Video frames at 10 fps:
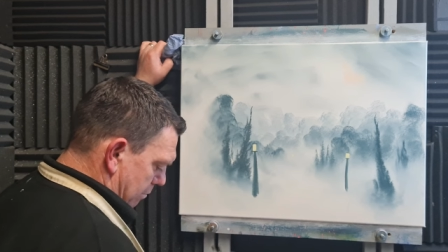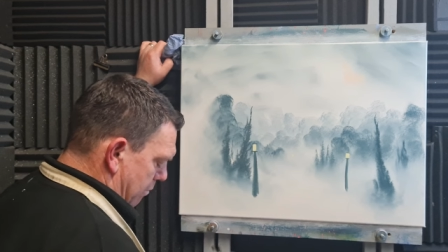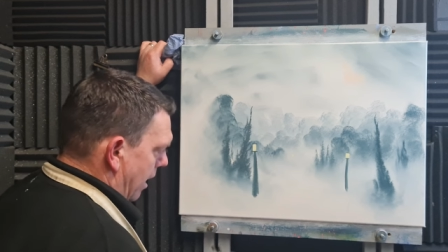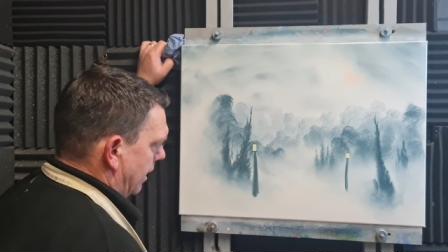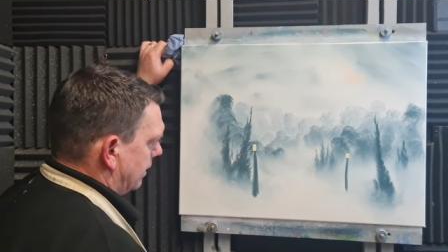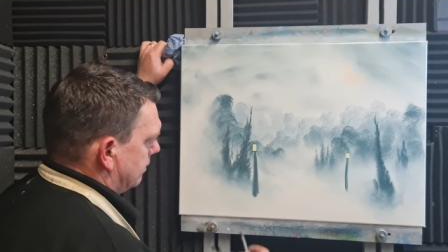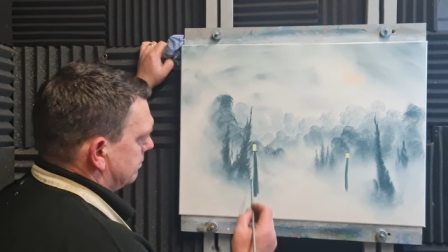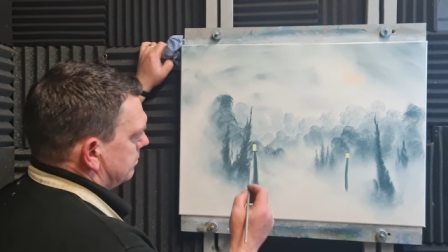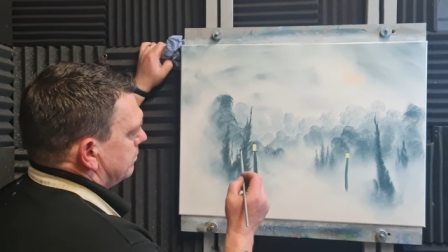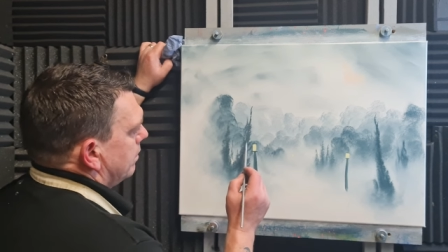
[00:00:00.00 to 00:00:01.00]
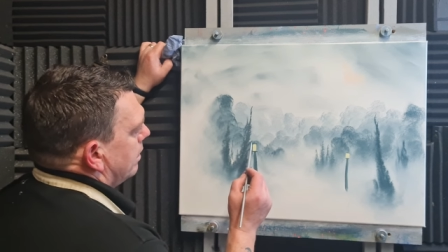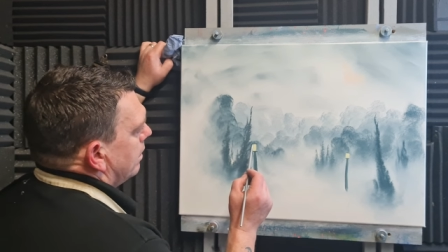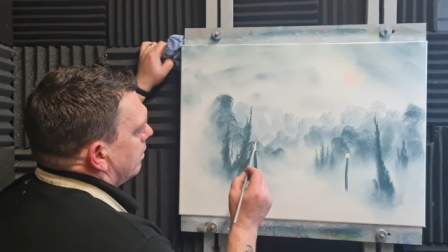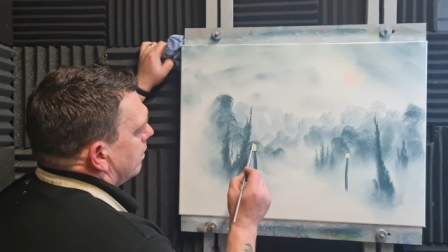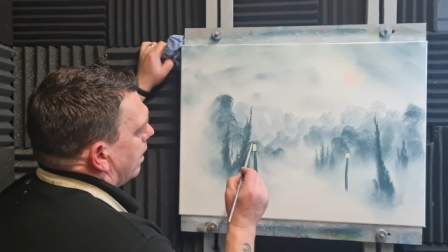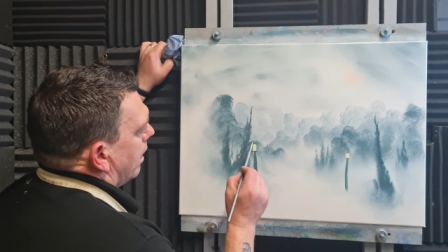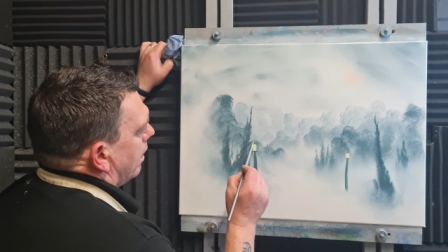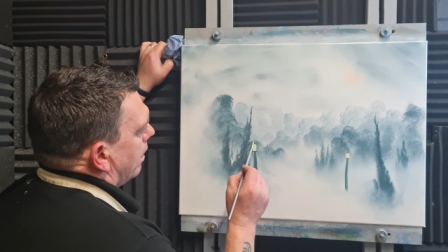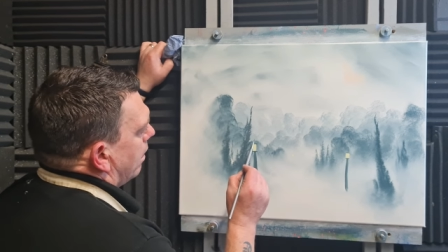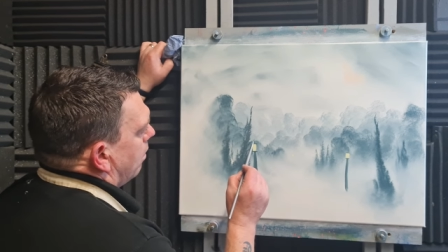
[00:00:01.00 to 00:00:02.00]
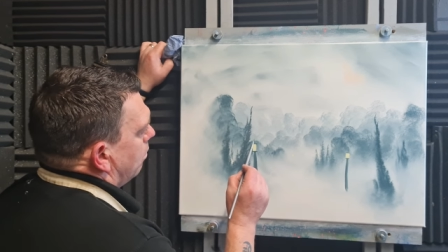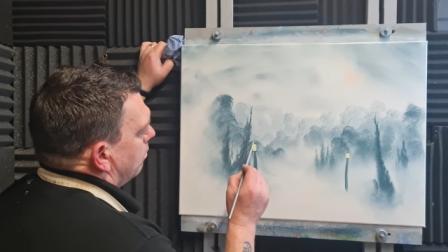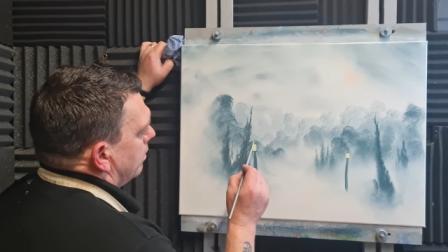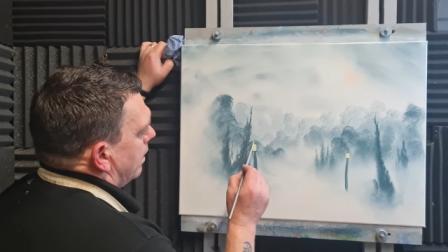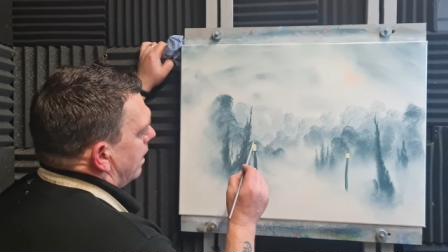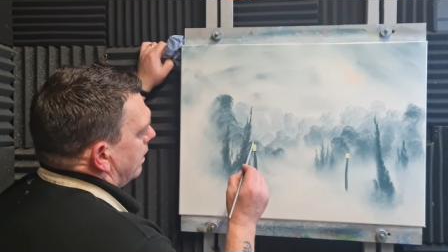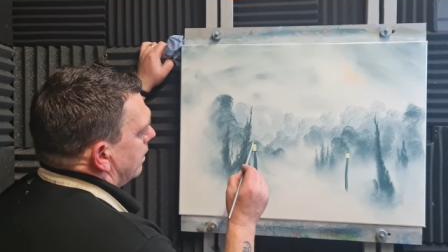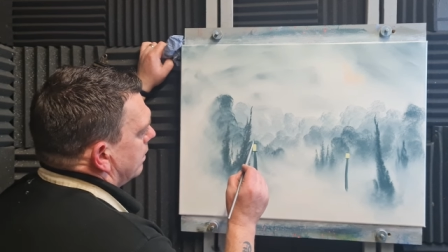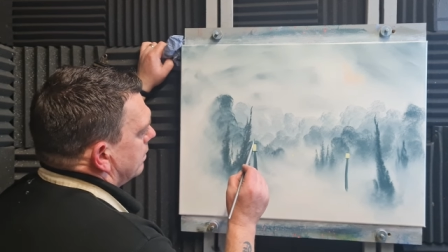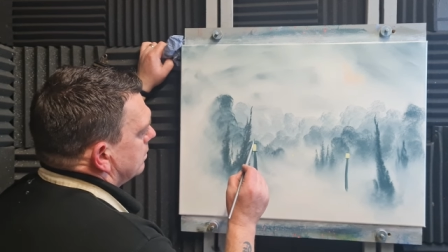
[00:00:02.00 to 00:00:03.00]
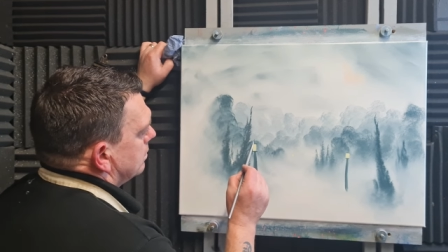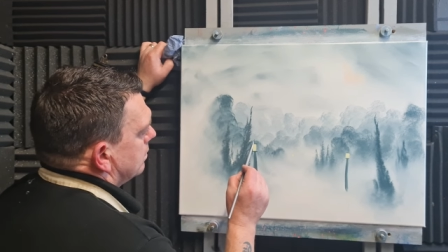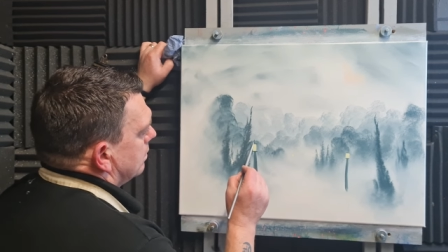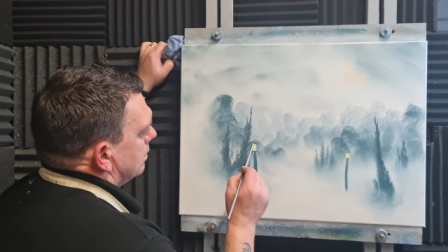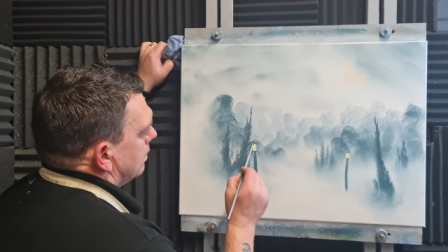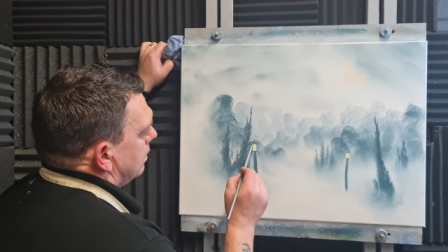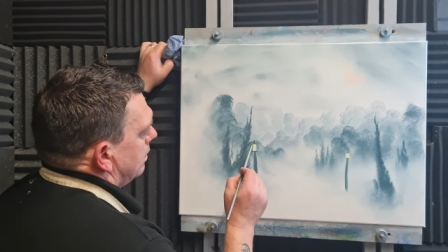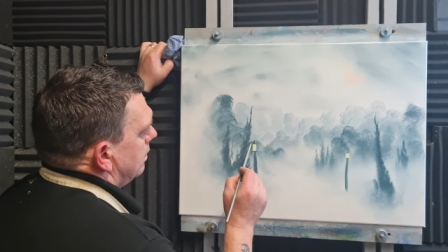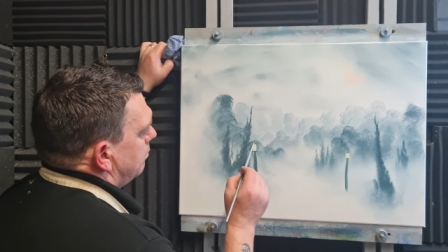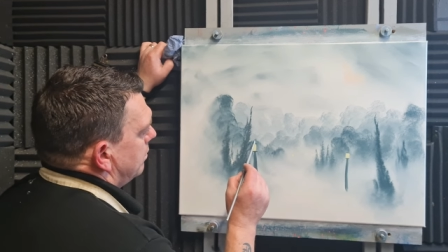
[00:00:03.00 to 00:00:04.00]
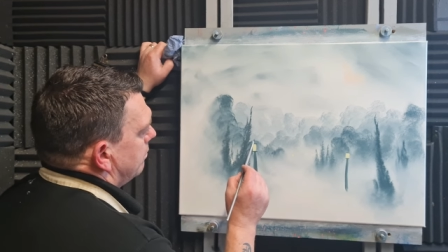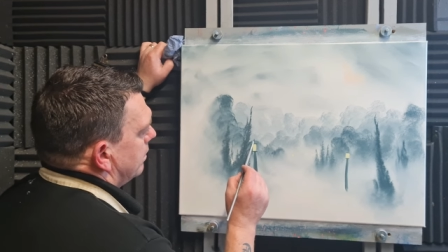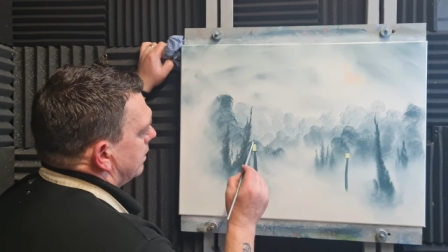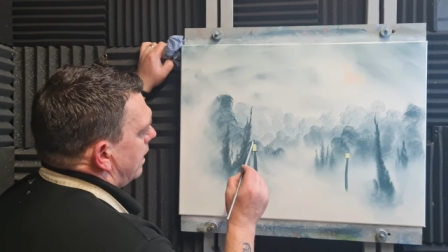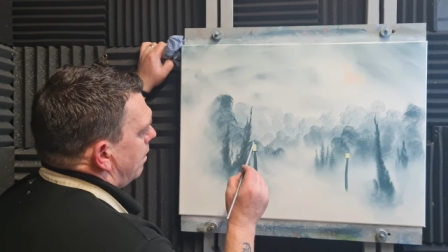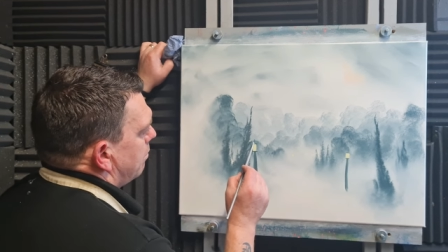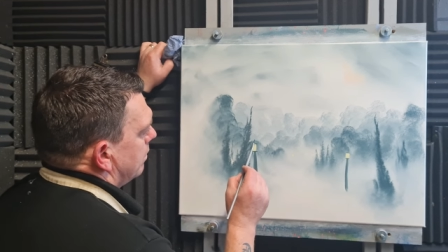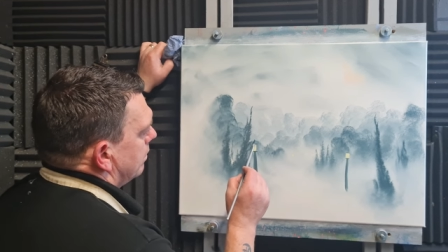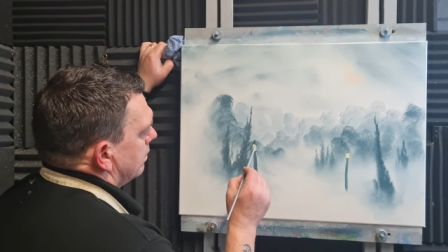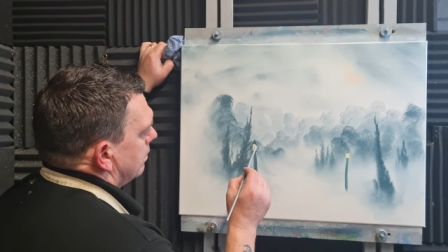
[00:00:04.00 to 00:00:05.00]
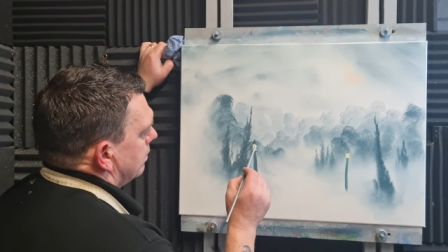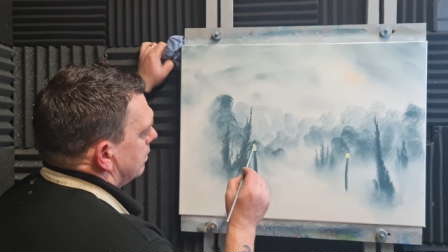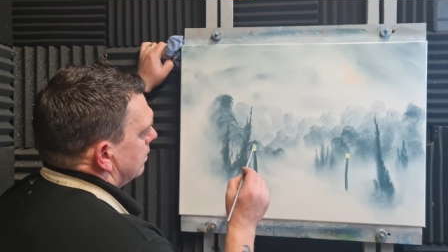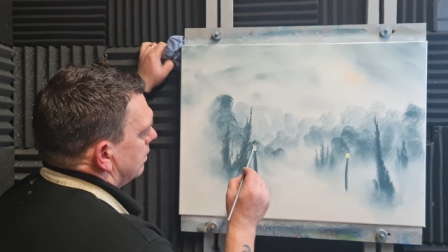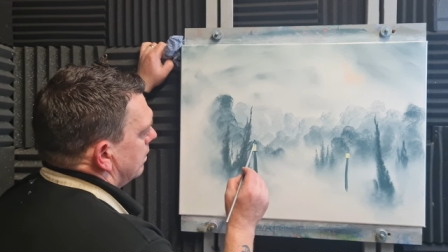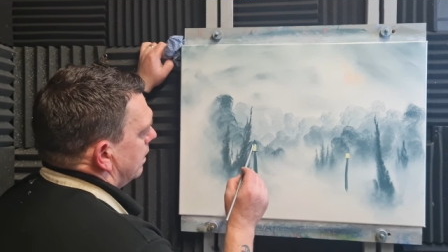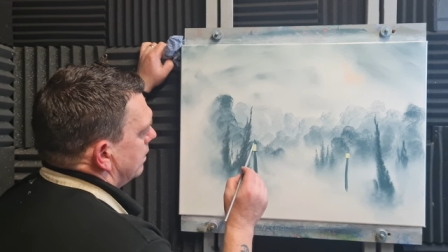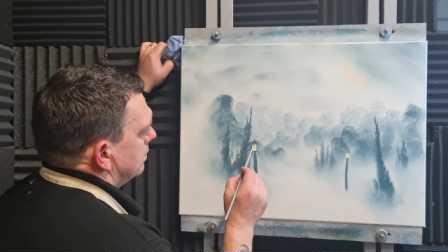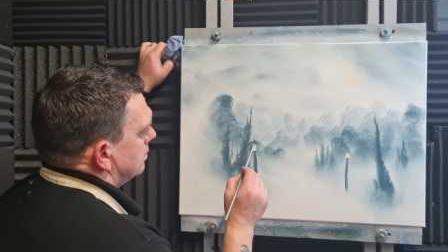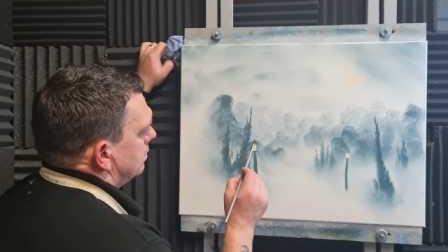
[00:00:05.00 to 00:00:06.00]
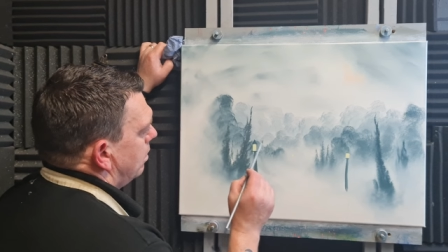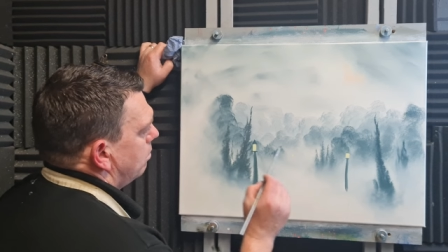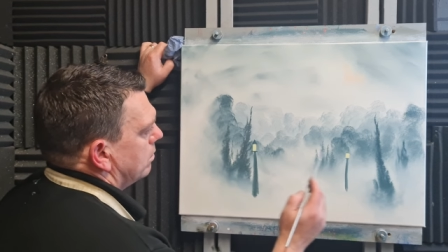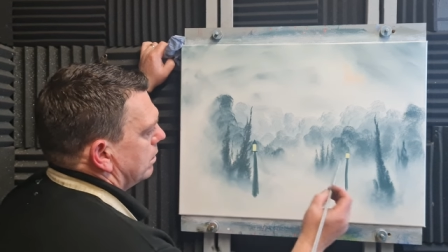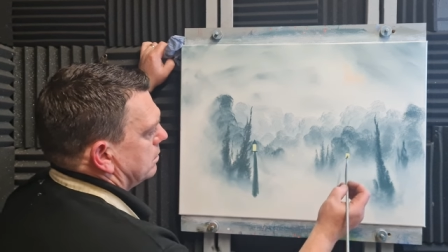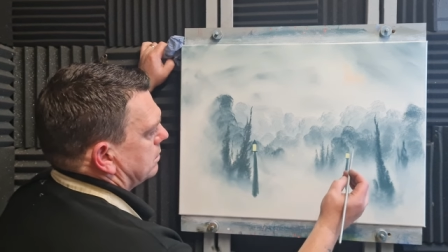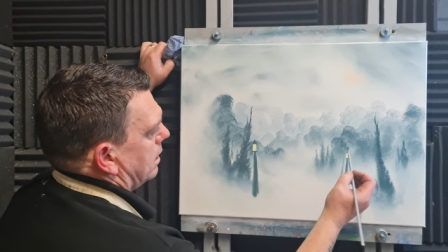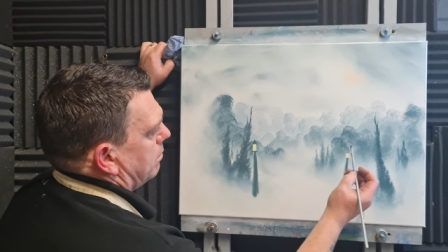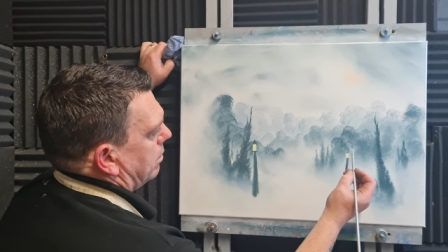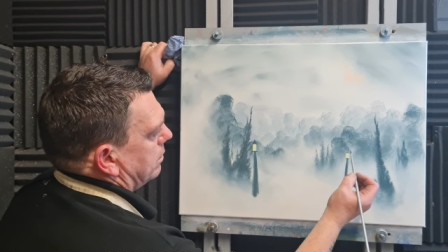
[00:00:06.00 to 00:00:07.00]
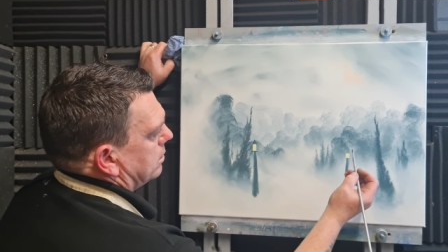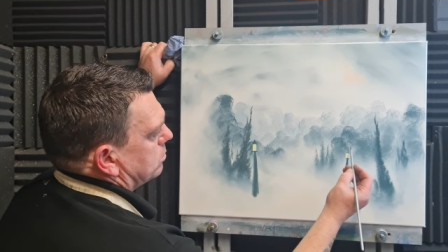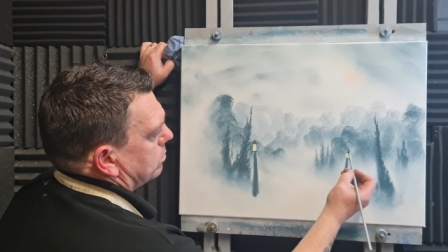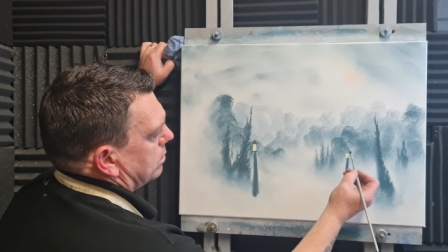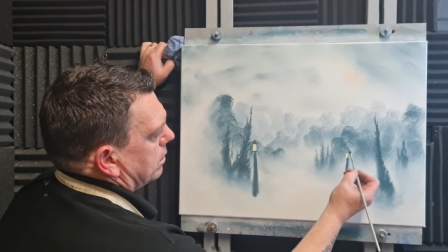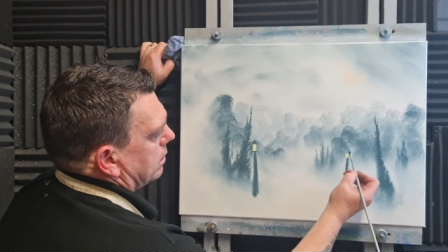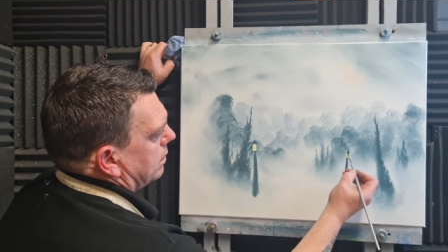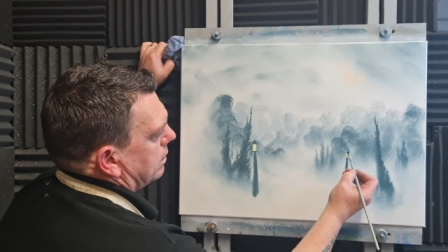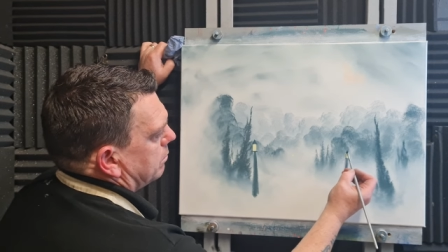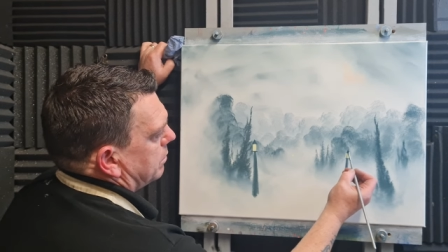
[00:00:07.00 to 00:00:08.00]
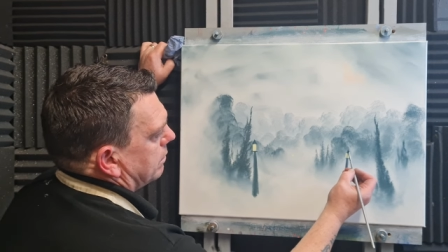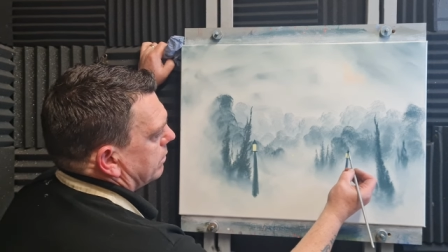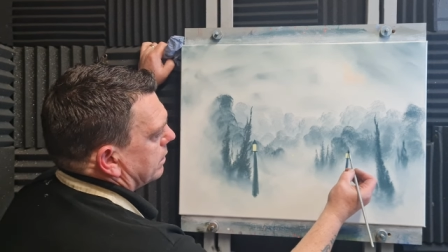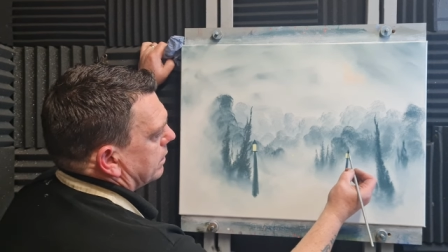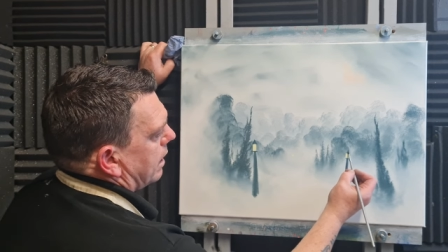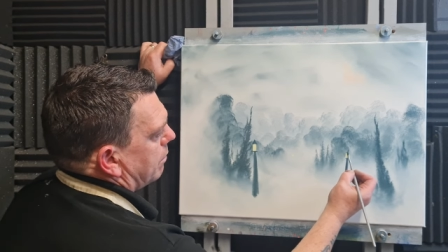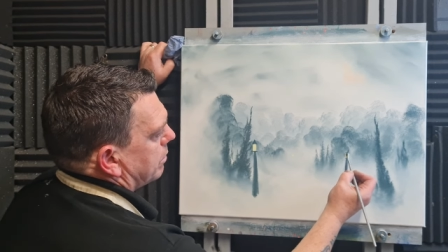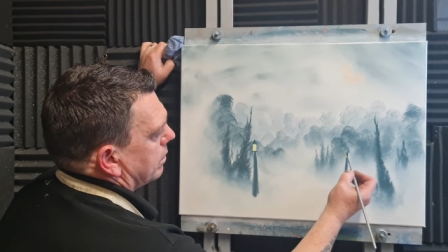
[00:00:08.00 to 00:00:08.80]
the paint over there, a little bit of a cap, like so, and same on this one, a little bit of a cap